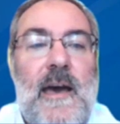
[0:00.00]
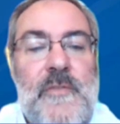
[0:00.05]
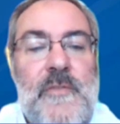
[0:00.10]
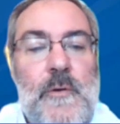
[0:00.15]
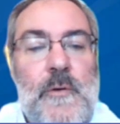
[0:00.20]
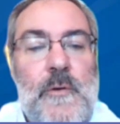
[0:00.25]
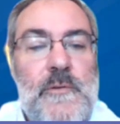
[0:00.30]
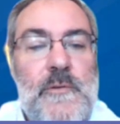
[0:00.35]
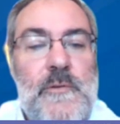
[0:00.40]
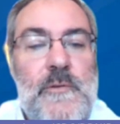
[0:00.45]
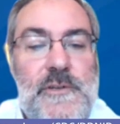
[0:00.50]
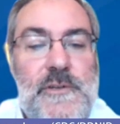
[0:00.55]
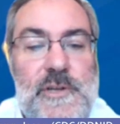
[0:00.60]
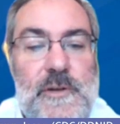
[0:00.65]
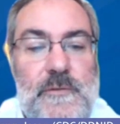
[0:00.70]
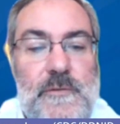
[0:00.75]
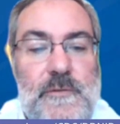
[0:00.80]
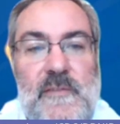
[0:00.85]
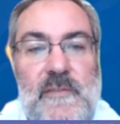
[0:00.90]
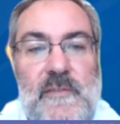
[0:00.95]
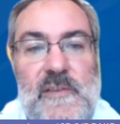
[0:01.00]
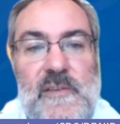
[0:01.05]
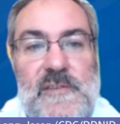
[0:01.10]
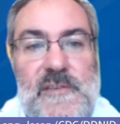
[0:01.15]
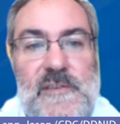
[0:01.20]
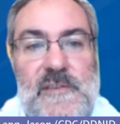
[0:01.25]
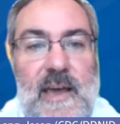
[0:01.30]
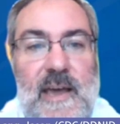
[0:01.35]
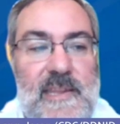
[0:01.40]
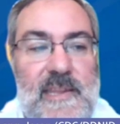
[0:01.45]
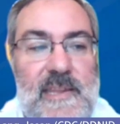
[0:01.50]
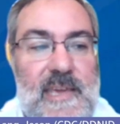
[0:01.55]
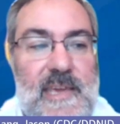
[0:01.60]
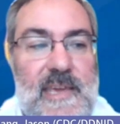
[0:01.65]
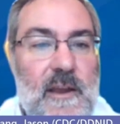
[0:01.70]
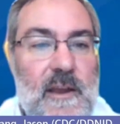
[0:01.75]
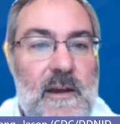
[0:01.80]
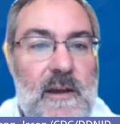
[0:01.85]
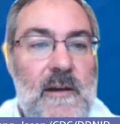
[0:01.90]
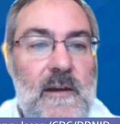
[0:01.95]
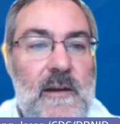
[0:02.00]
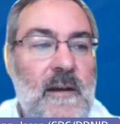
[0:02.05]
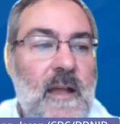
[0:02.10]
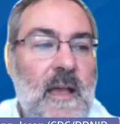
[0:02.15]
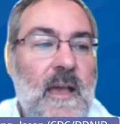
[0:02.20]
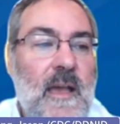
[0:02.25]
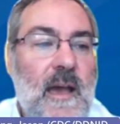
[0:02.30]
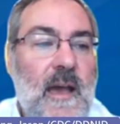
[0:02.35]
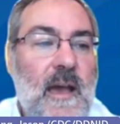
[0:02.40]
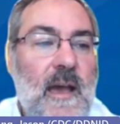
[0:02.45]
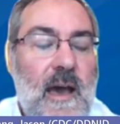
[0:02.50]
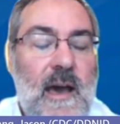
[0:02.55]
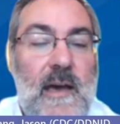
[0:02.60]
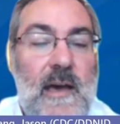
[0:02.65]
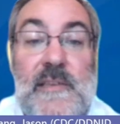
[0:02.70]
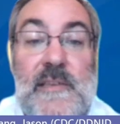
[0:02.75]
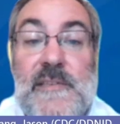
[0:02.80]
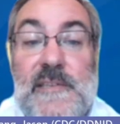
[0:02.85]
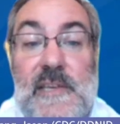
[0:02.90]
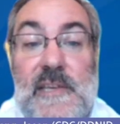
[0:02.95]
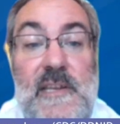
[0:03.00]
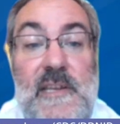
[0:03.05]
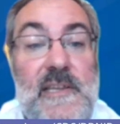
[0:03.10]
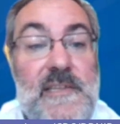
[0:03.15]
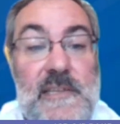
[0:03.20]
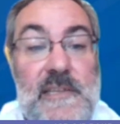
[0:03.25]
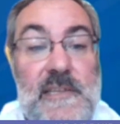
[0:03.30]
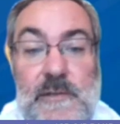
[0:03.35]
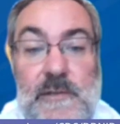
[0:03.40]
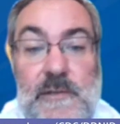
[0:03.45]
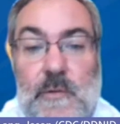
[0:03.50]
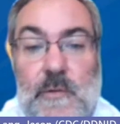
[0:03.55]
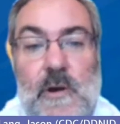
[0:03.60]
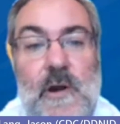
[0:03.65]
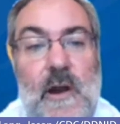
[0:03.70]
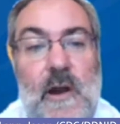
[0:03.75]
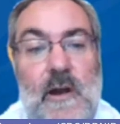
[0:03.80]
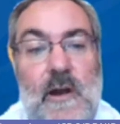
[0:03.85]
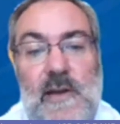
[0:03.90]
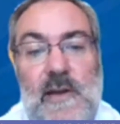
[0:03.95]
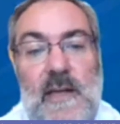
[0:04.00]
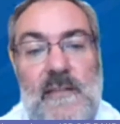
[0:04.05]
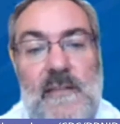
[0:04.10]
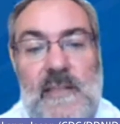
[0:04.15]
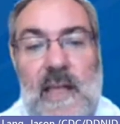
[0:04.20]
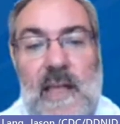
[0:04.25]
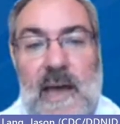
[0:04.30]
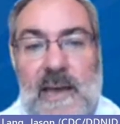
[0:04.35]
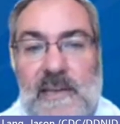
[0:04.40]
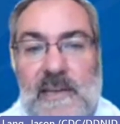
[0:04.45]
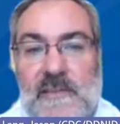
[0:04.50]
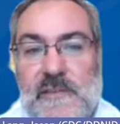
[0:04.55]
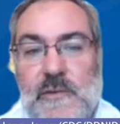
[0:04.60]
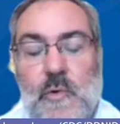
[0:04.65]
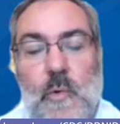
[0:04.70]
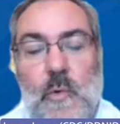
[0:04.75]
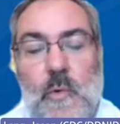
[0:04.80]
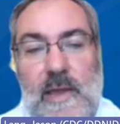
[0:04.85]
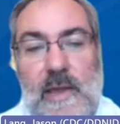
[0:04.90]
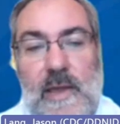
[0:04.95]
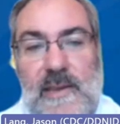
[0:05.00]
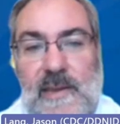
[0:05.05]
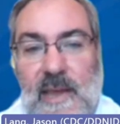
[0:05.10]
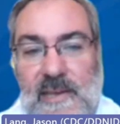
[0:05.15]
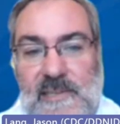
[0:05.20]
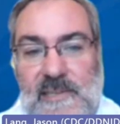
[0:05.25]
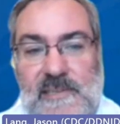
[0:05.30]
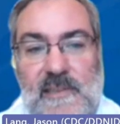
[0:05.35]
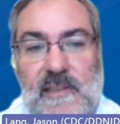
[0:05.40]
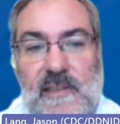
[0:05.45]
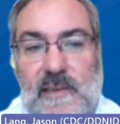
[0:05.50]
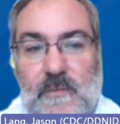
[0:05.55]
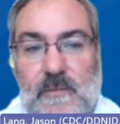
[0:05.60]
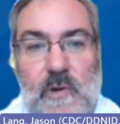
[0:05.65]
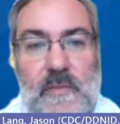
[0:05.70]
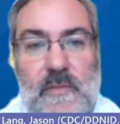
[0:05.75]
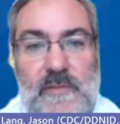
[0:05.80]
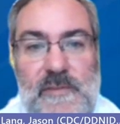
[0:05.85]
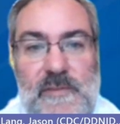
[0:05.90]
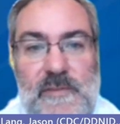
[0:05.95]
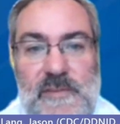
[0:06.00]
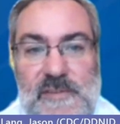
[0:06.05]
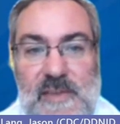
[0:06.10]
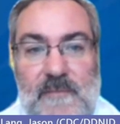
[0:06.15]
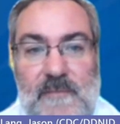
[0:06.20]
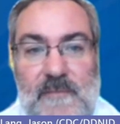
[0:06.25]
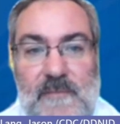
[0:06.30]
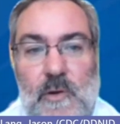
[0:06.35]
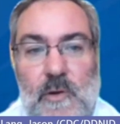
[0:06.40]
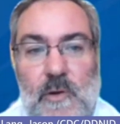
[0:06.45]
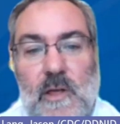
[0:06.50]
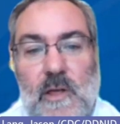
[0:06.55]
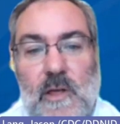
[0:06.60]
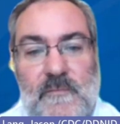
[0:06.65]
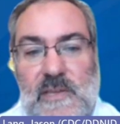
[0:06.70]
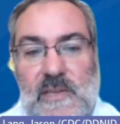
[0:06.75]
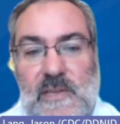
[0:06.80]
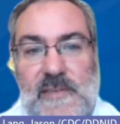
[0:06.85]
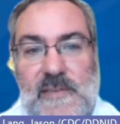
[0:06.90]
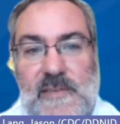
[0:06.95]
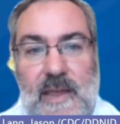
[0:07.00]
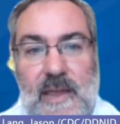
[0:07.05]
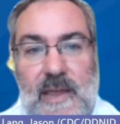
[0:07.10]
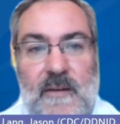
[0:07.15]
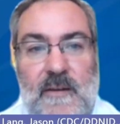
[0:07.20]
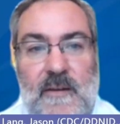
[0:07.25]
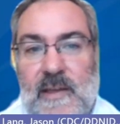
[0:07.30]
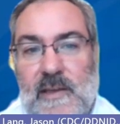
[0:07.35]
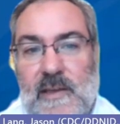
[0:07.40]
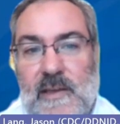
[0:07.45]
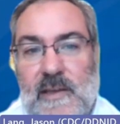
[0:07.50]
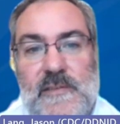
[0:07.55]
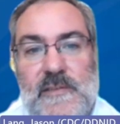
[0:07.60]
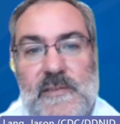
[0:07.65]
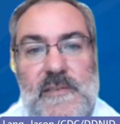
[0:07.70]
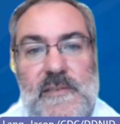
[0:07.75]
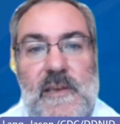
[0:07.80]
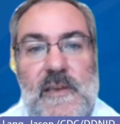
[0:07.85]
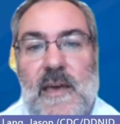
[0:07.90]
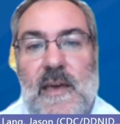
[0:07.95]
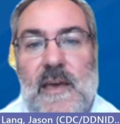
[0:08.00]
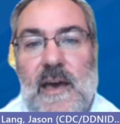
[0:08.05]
And those are shown on the slide here. The CDC scorecard aligns quite nicely with several of these areas.